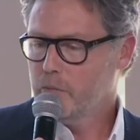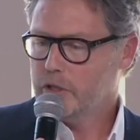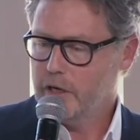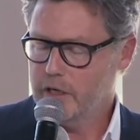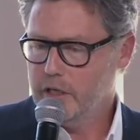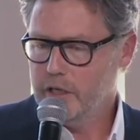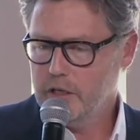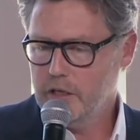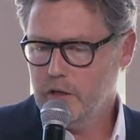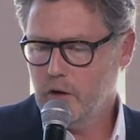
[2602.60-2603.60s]
But
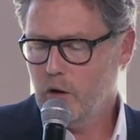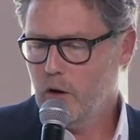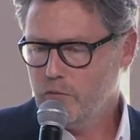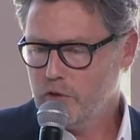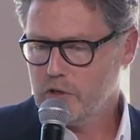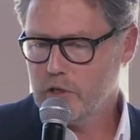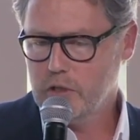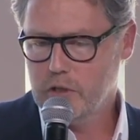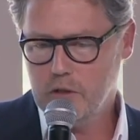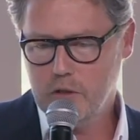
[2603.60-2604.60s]

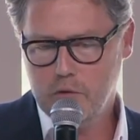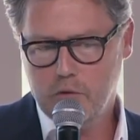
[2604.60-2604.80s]
obviously.